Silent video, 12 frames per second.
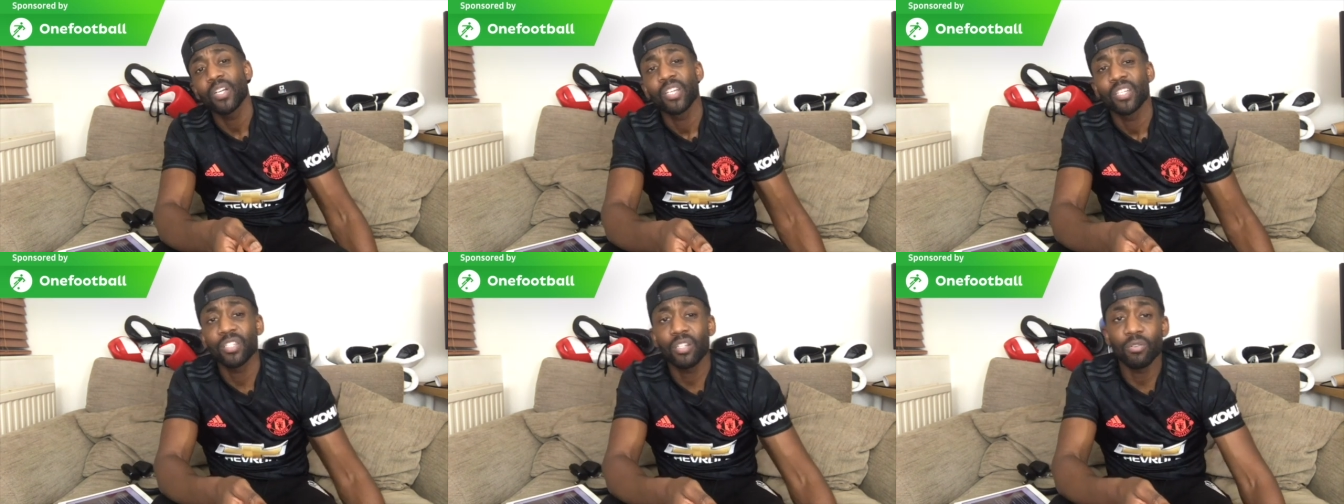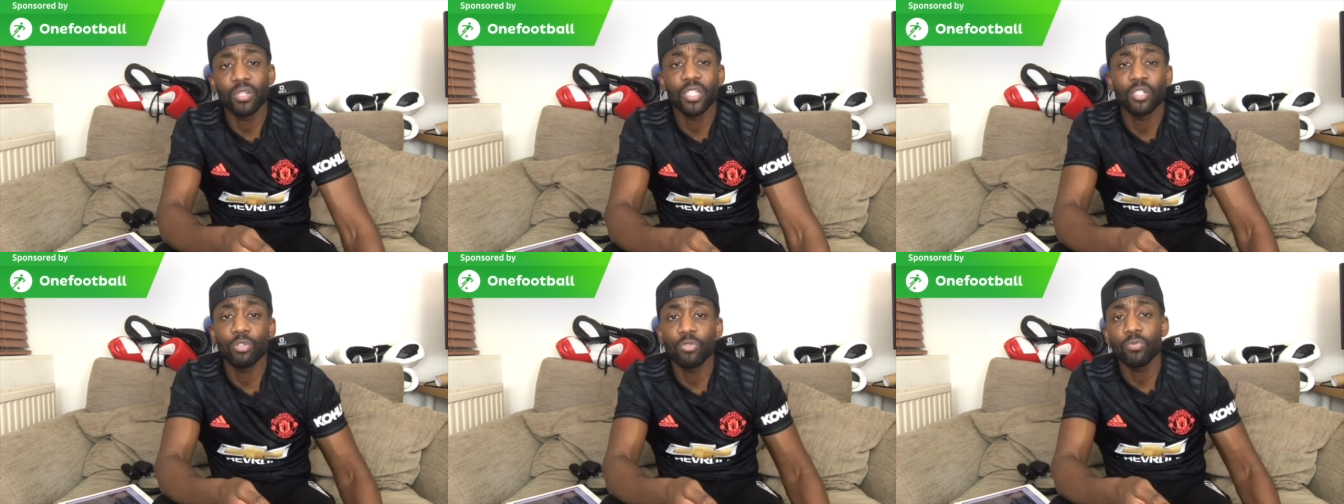You don't need
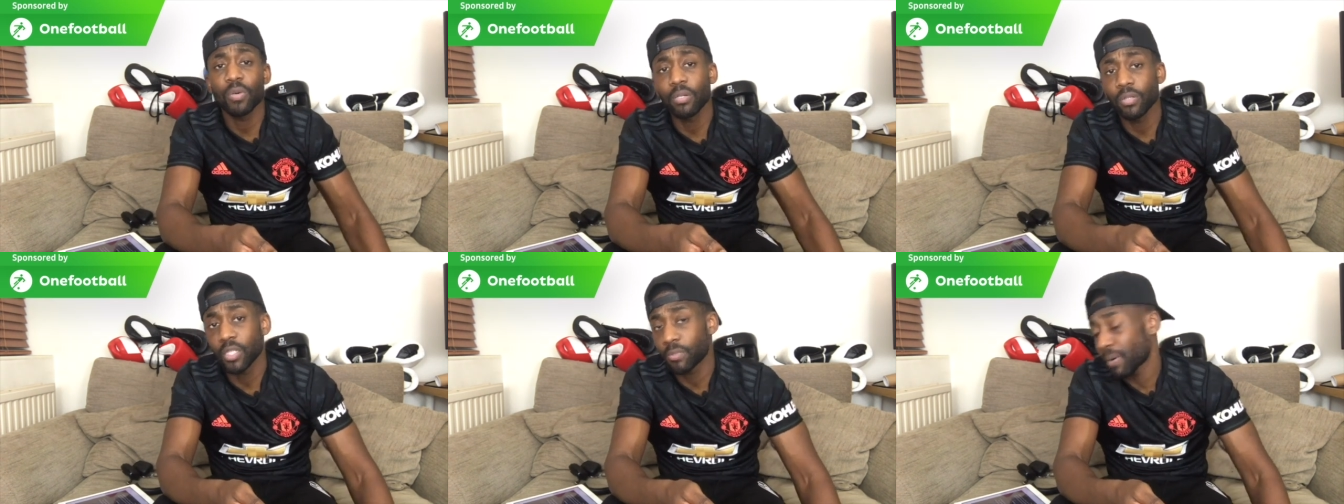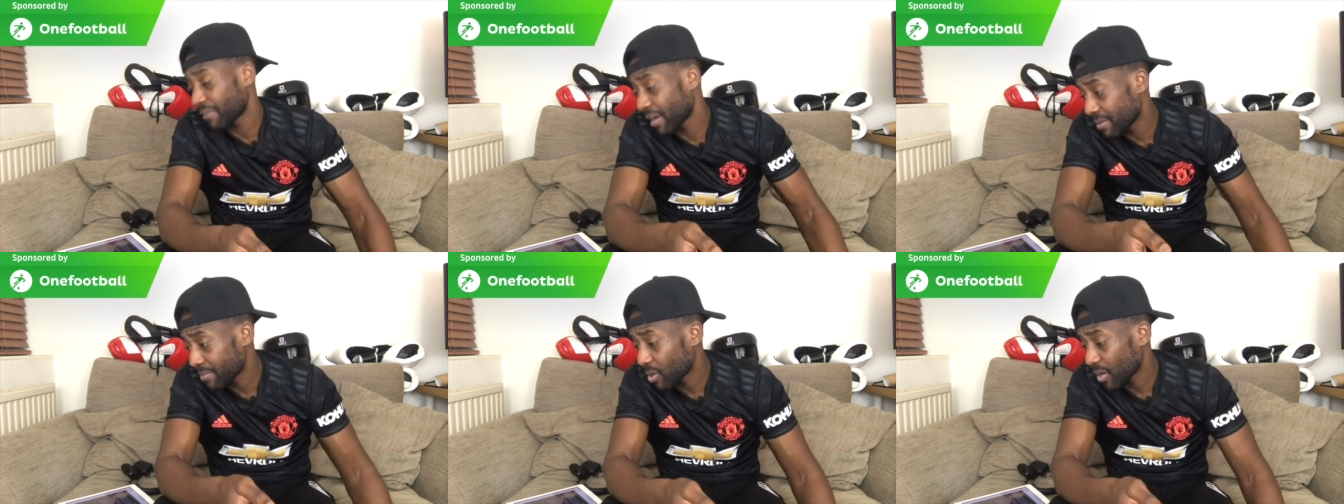two worldies, bruv. Harry
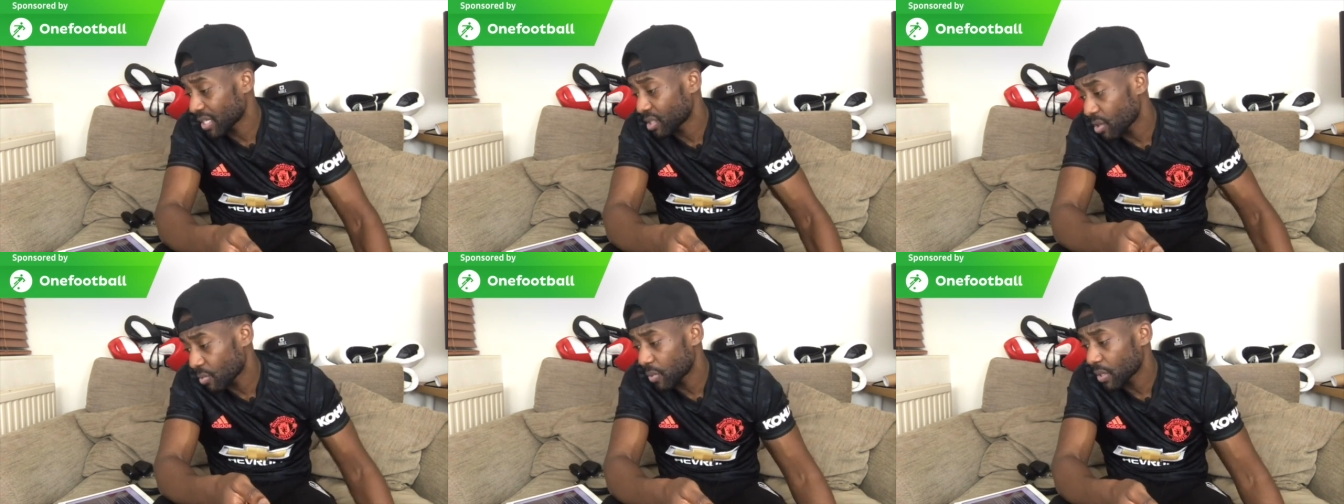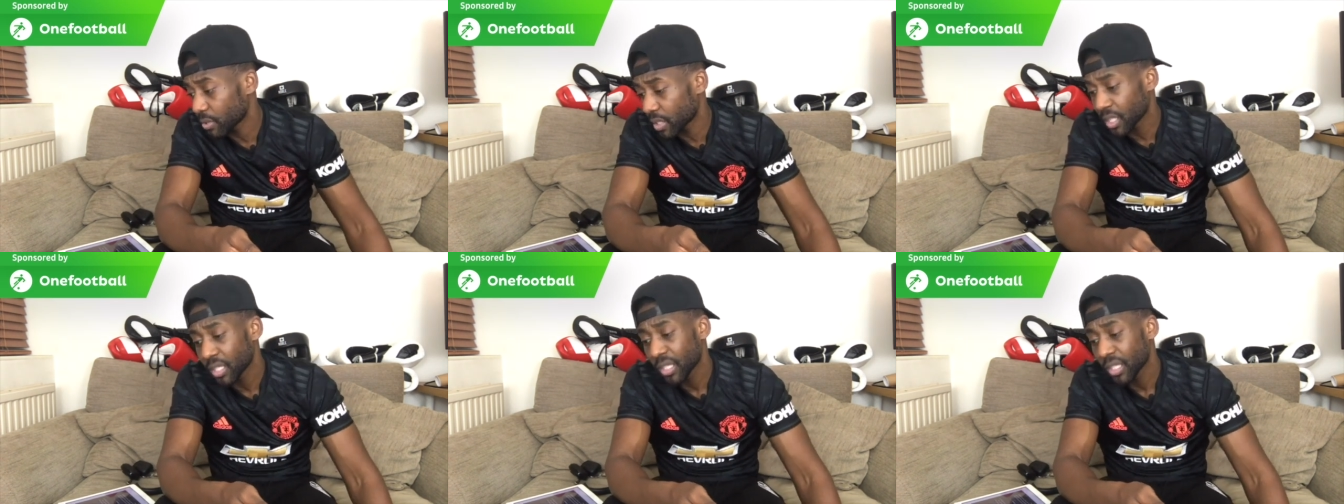Maguire's not a worldie.